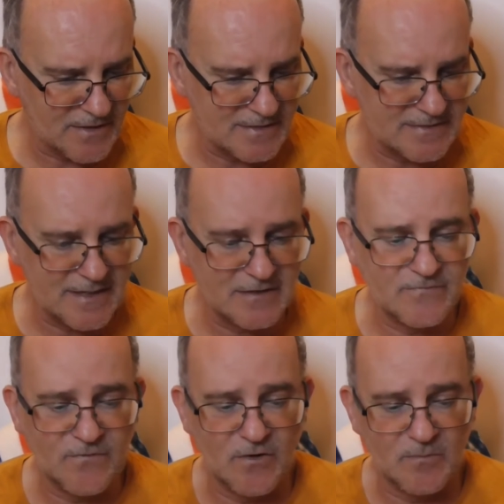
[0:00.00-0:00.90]
can take the
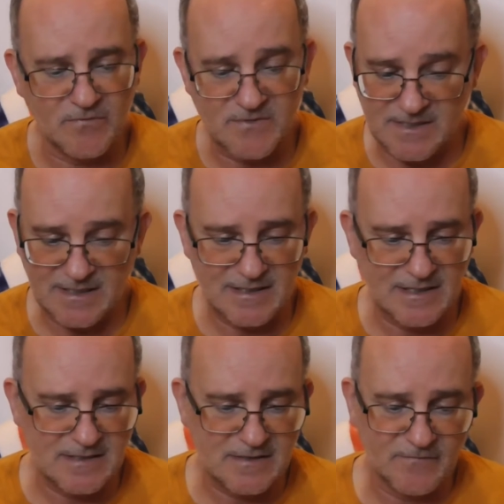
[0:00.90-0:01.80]
form of
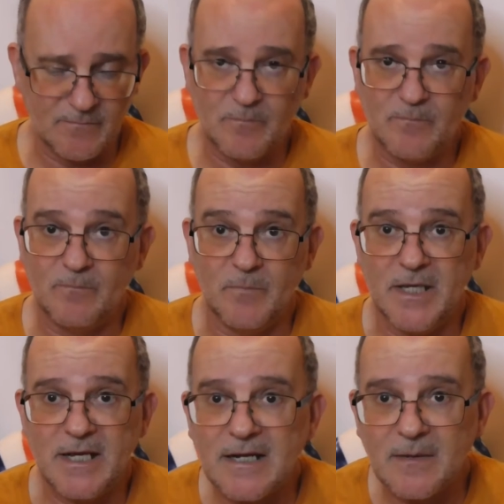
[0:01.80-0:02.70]
sickness, of
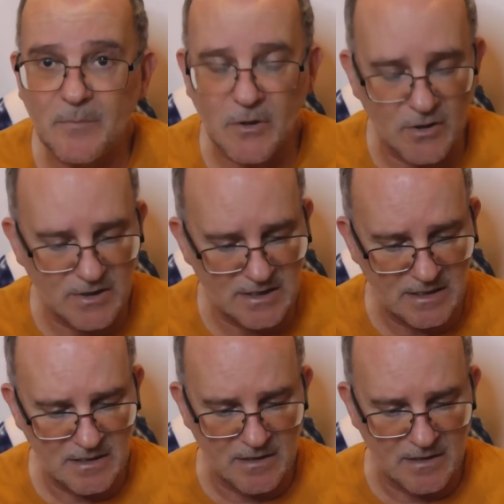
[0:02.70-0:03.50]
being unemployed,